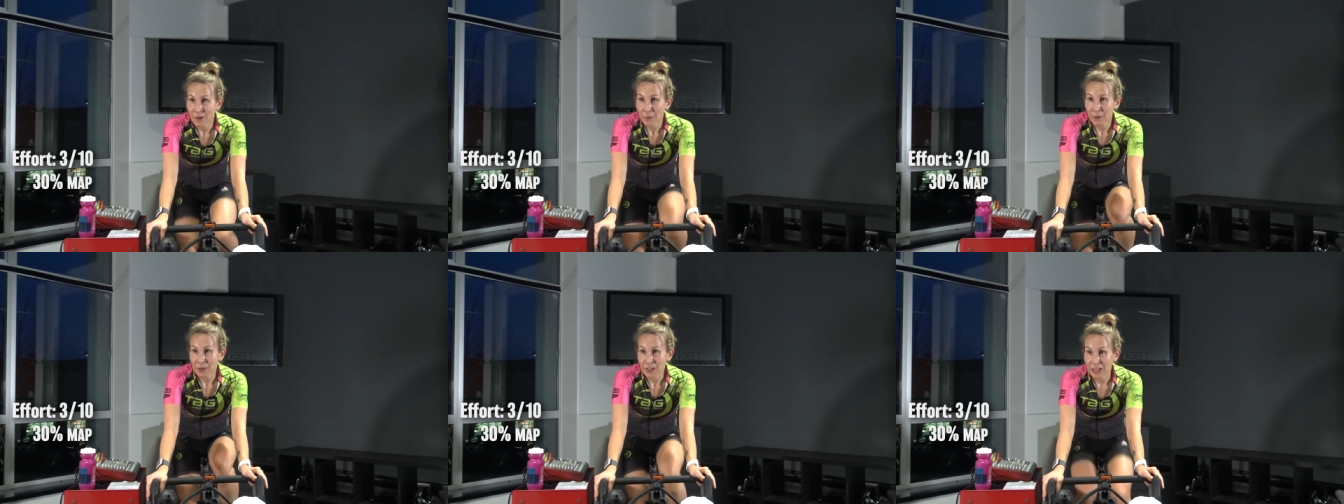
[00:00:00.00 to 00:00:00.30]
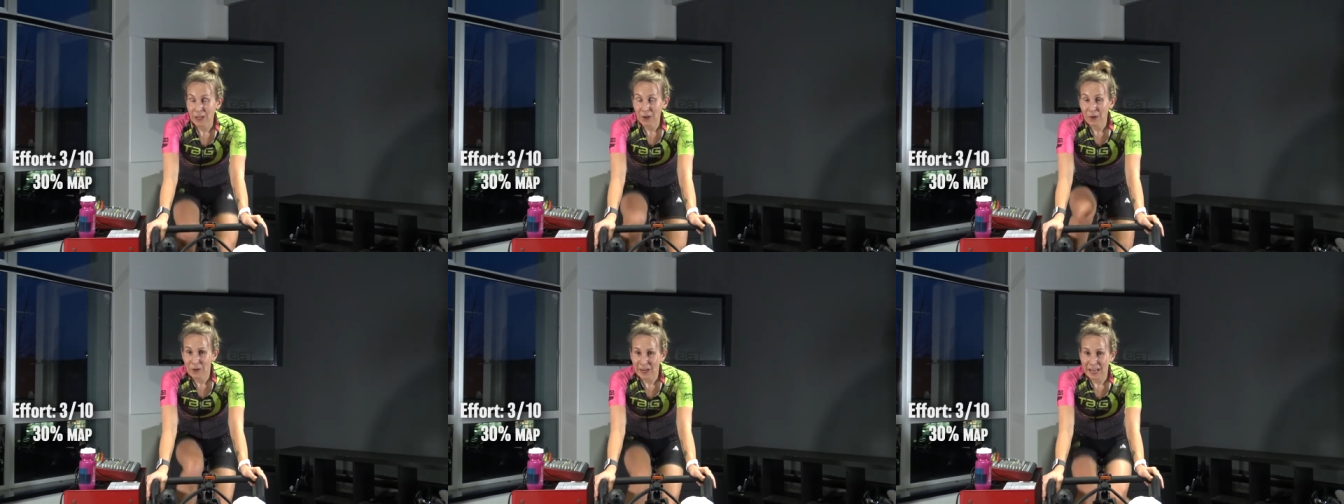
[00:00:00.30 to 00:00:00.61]
We're
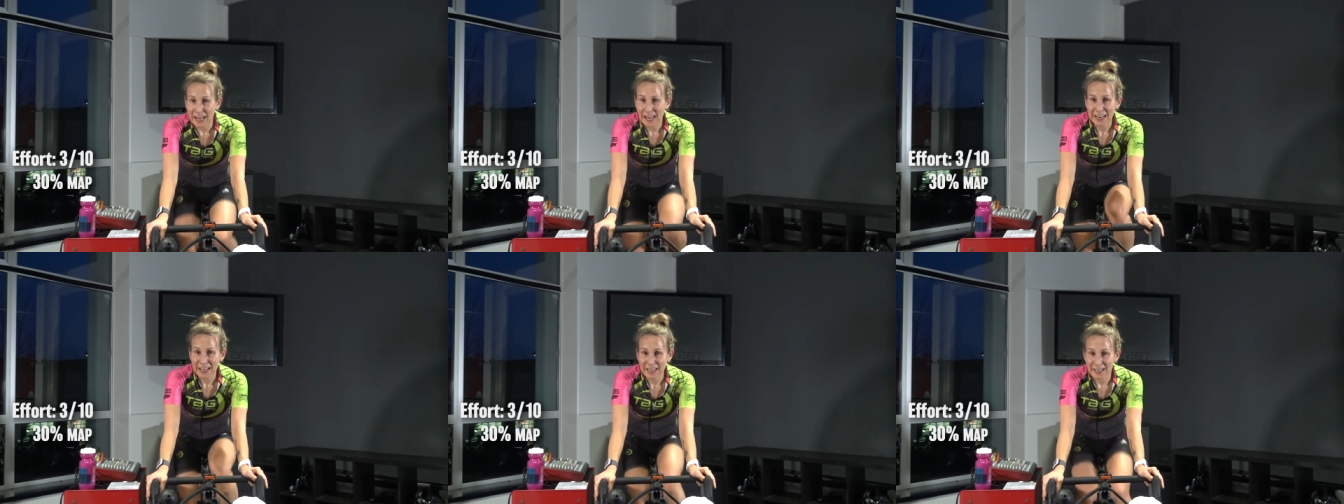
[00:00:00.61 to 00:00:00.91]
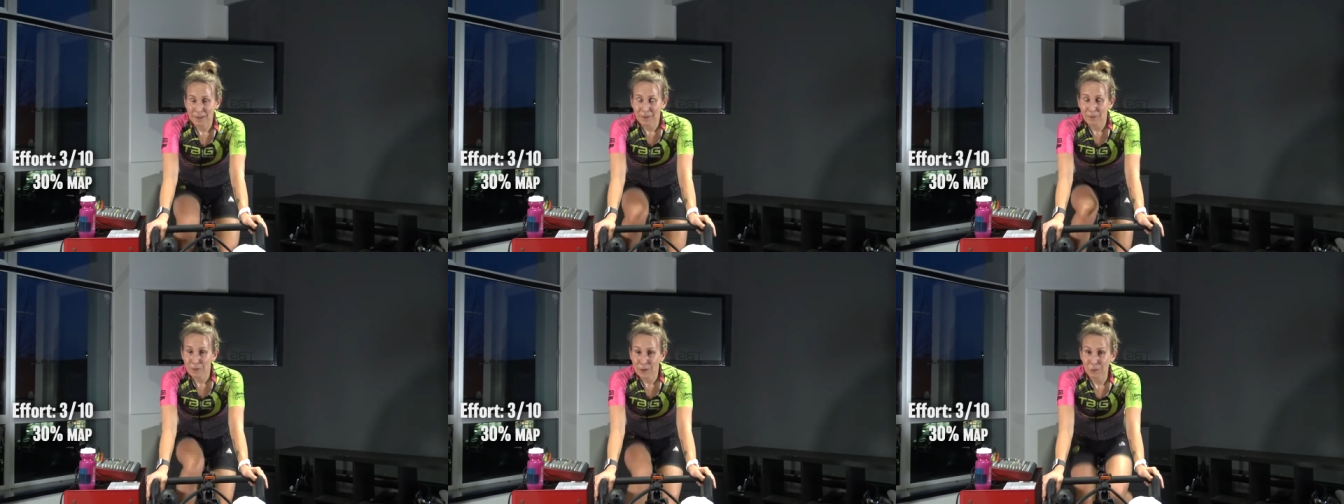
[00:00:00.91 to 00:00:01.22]
gonna go again
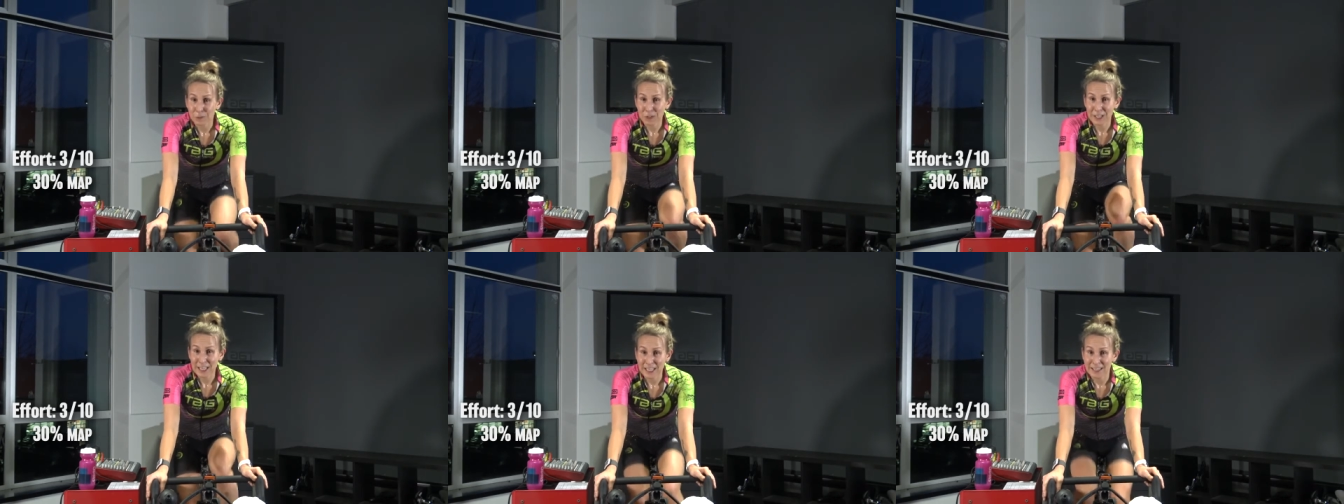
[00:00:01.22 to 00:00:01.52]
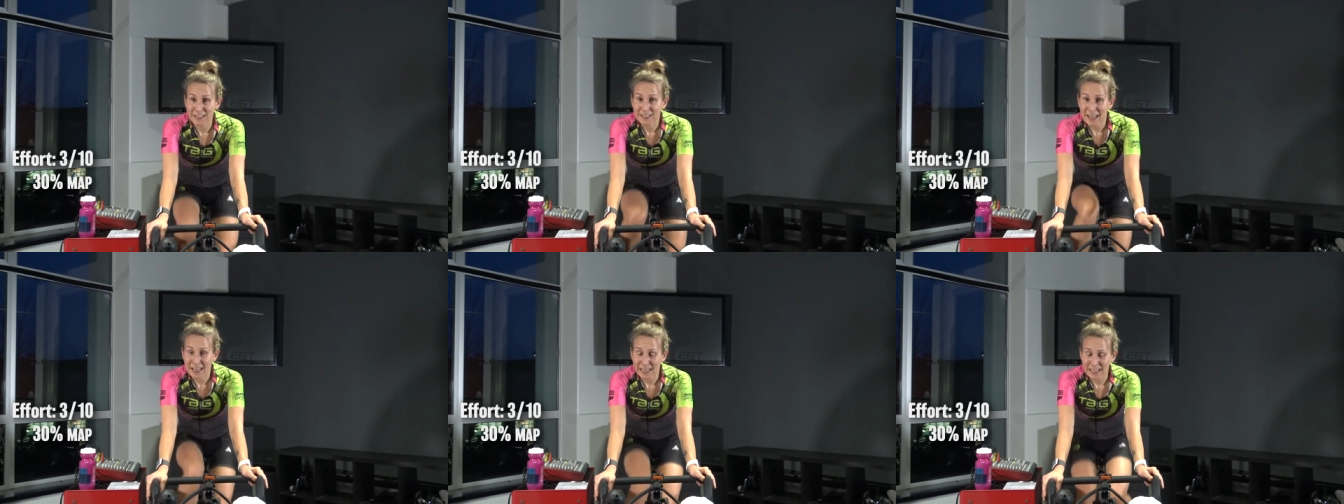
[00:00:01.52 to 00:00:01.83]
in
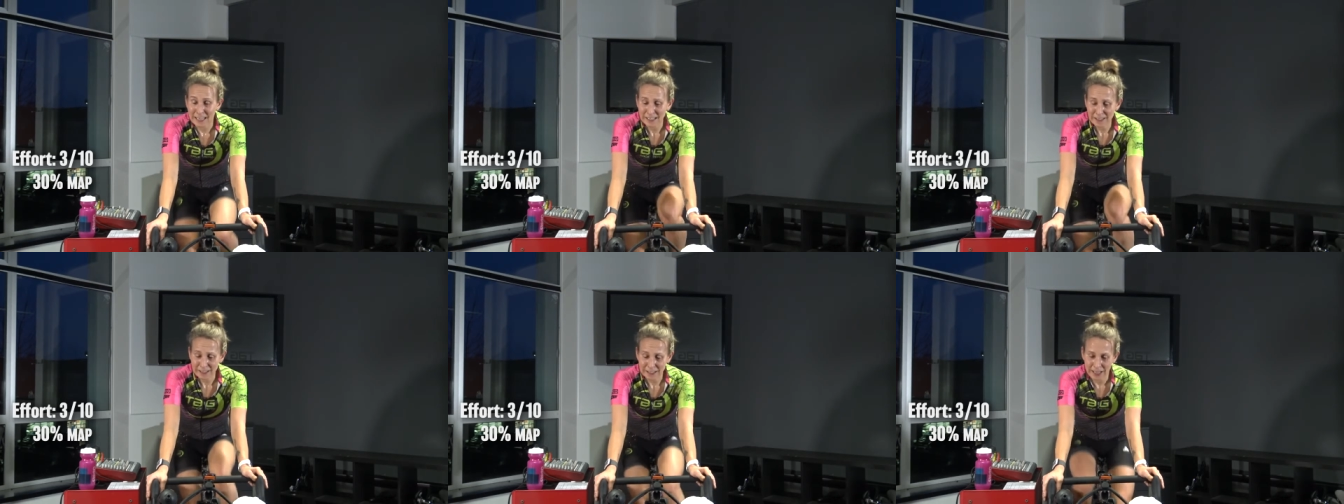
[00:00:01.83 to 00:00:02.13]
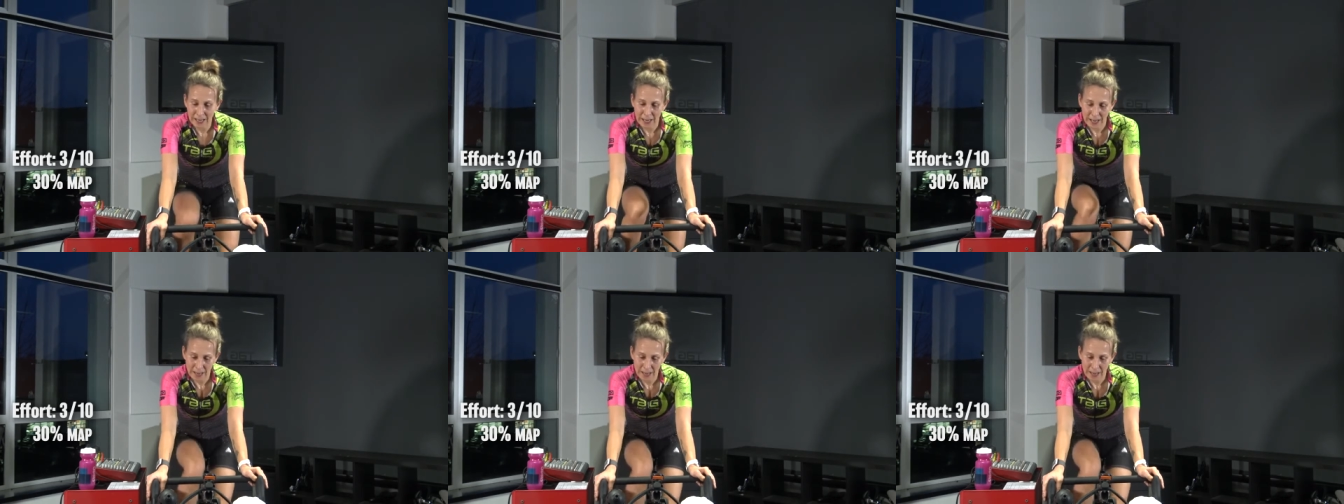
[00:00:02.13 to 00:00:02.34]
15 seconds.